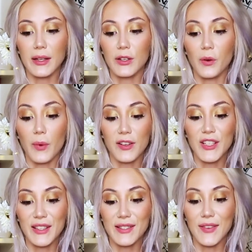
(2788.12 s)
and you're
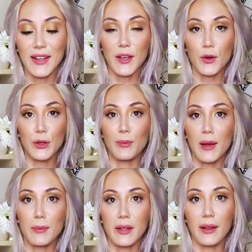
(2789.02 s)
watching this video, you
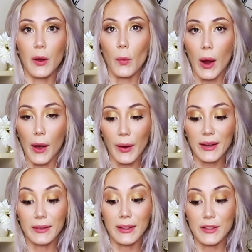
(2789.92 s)
might be like, wow, I
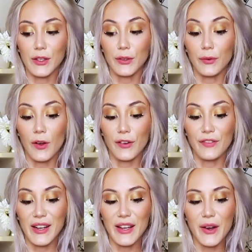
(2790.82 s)
clicked on the wrong
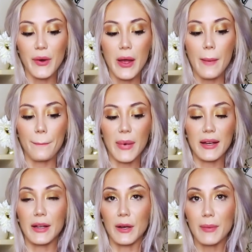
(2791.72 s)
video. But
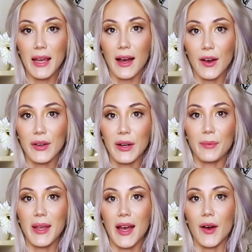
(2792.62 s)
hear me out, hear
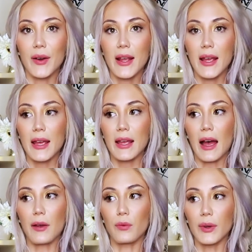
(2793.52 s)
me out.
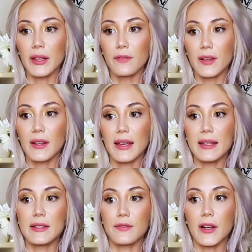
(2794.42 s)
I really feel like
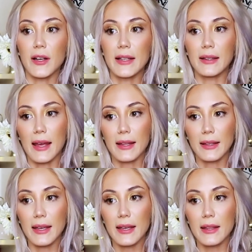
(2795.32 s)
it's very
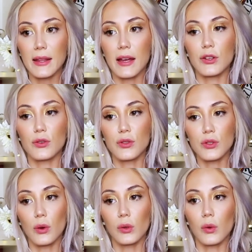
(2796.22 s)
likely that your
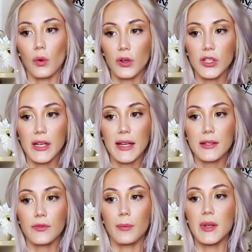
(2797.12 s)
soul
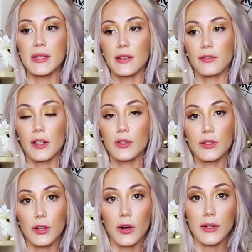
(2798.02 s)
originates from a different
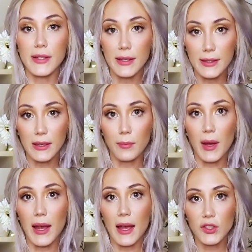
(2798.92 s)
star system.
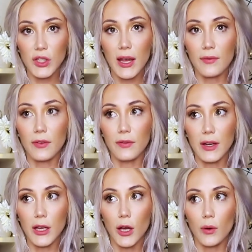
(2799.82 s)
I actually have a
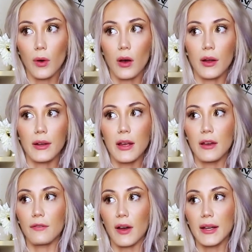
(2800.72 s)
video on
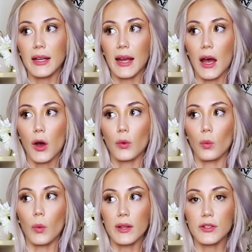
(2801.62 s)
finding out
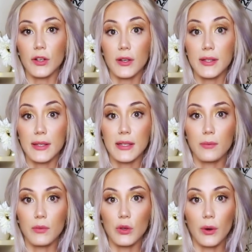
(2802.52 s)
what star
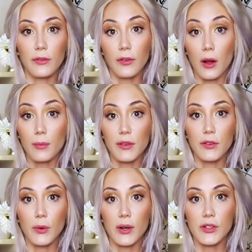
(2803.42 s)
system you are from if
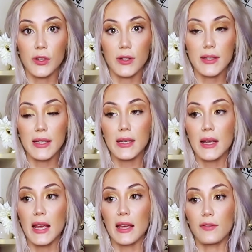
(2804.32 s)
you are a starseed.
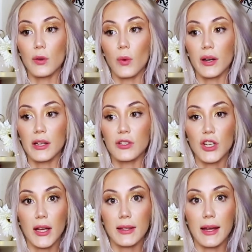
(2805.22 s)
If you wanted to
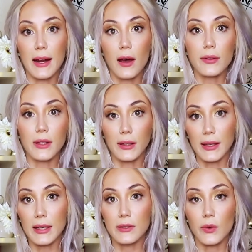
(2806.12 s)
check that out, the
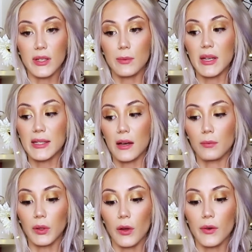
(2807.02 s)
link is going to be down
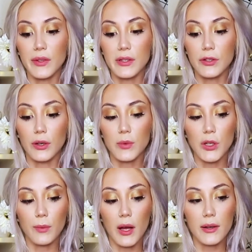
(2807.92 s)
below in the
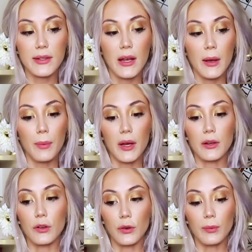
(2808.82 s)
description box.
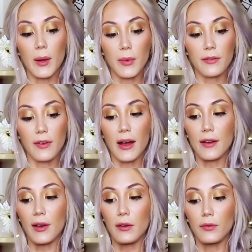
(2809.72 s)
But group number
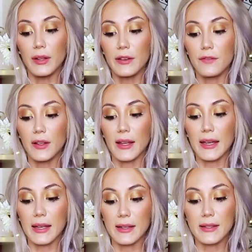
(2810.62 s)
5, I really feel like
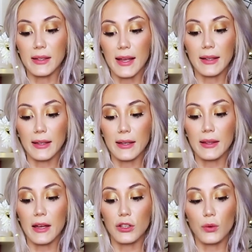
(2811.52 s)
it is likely
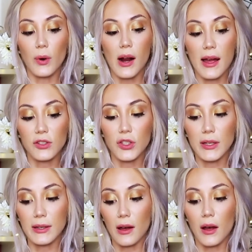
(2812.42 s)
that you are actually
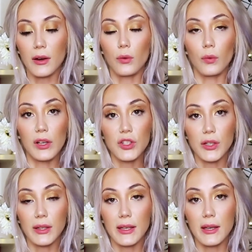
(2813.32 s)
not
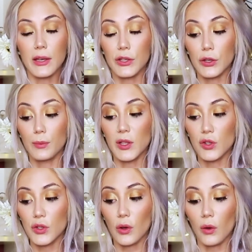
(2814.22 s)
originally a human
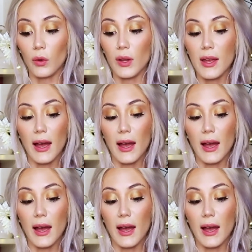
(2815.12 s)
soul.